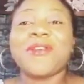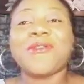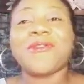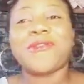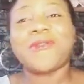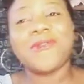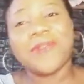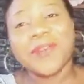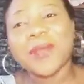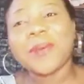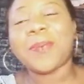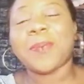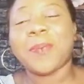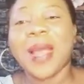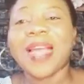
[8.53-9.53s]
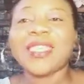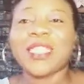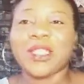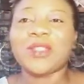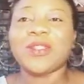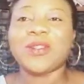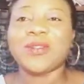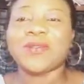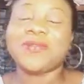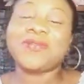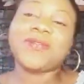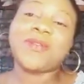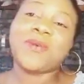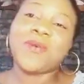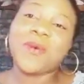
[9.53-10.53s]
feel passion
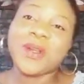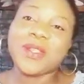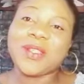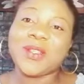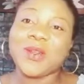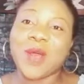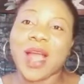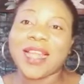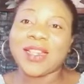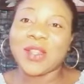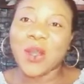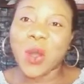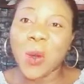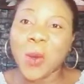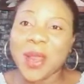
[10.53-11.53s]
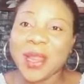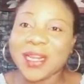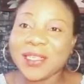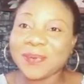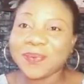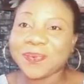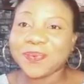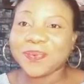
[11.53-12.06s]
for what you are doing?